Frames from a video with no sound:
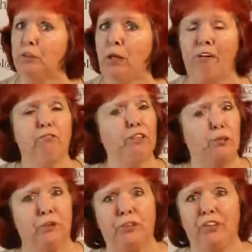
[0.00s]
You have
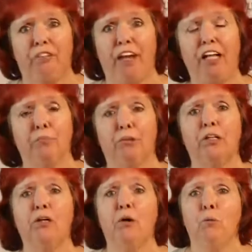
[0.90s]
resources available
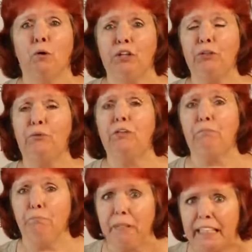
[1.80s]
where you
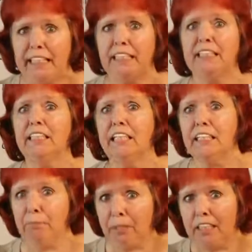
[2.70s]
can meet
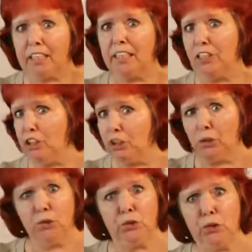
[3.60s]
independently. You can
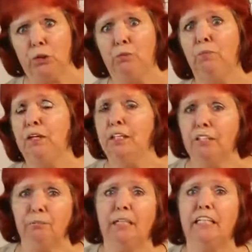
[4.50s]
use Zoom
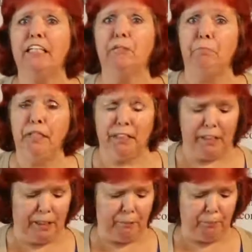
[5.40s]
to meet
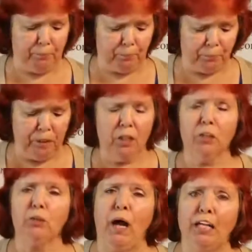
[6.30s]
independently.
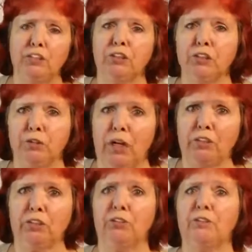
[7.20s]
So ask your
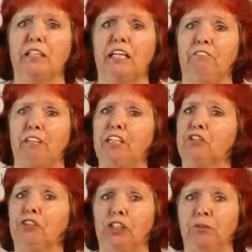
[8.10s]
instructor if he or
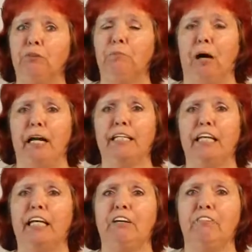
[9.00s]
she would mind
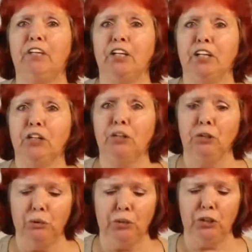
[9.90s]
if
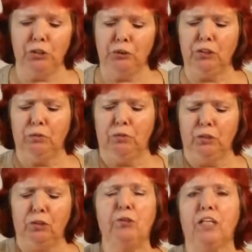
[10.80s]
you
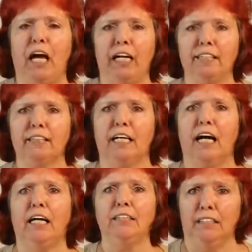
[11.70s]
utilize
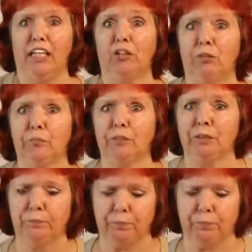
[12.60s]
study groups.